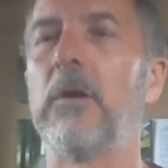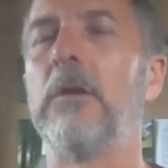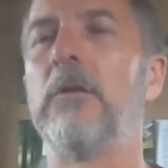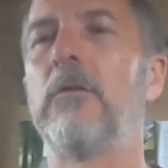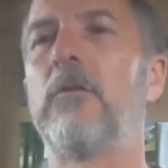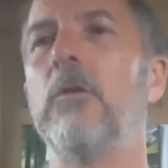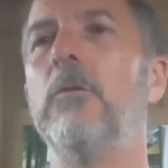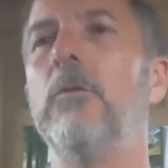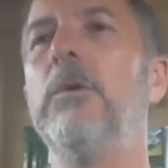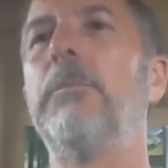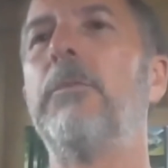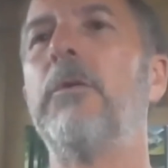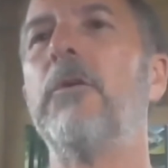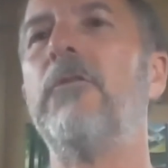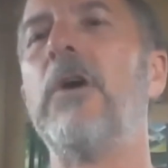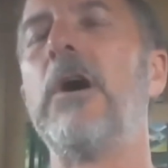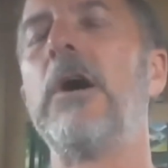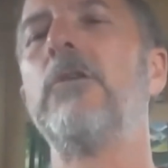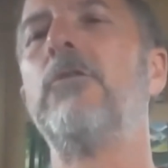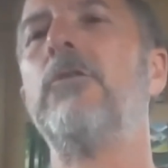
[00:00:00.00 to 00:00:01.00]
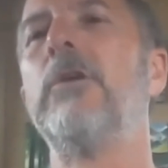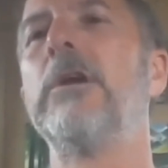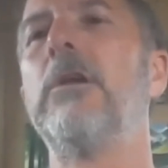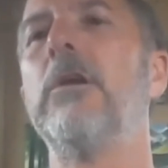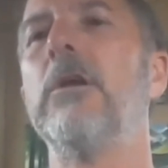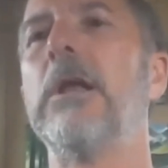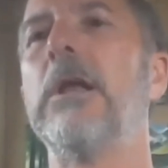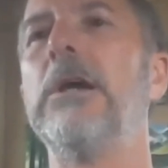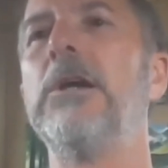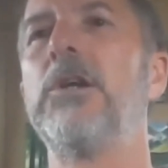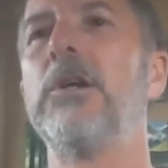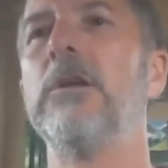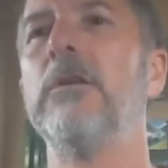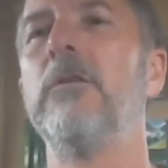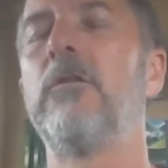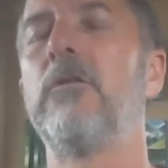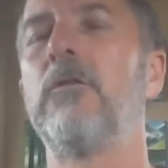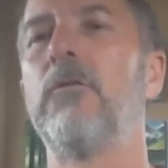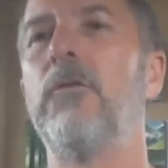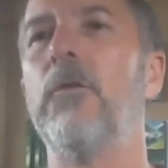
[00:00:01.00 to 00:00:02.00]
And so we provide
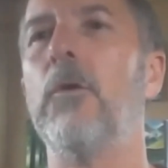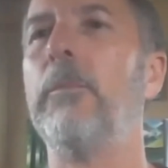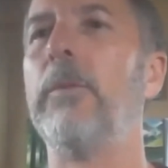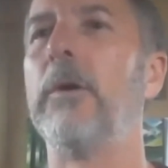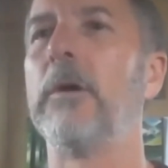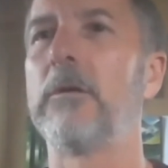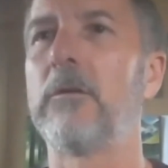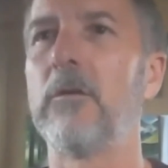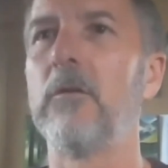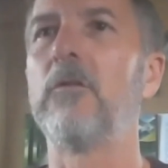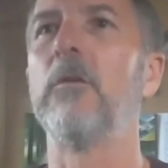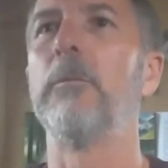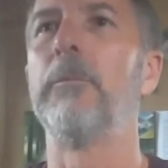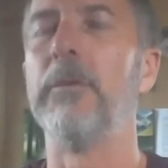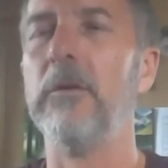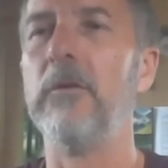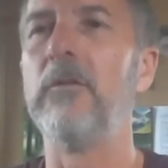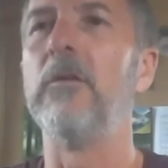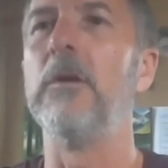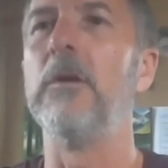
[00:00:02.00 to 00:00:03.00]
regulations for participants in